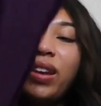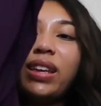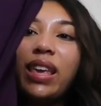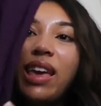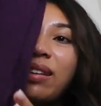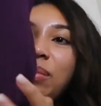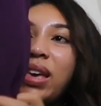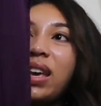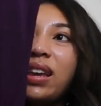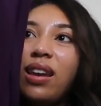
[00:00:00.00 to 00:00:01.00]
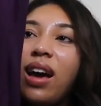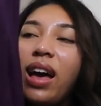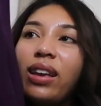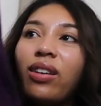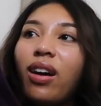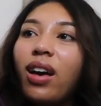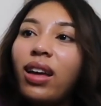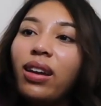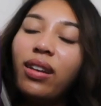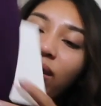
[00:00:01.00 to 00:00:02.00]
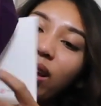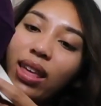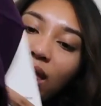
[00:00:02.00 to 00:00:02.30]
and it came in. I got, I